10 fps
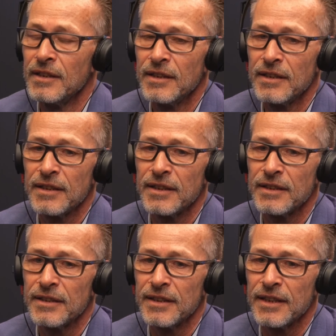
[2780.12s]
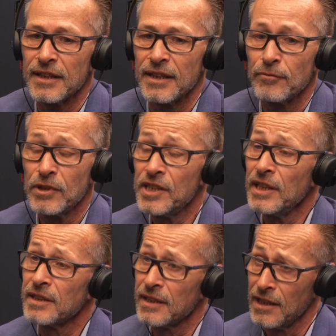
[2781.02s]
And, uh, and we're
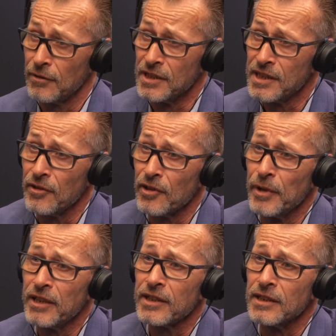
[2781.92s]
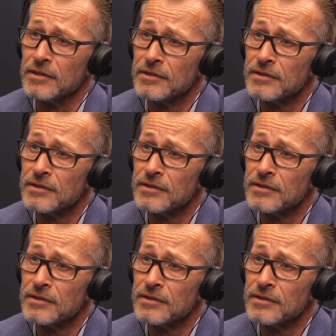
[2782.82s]
seeing that now in South America.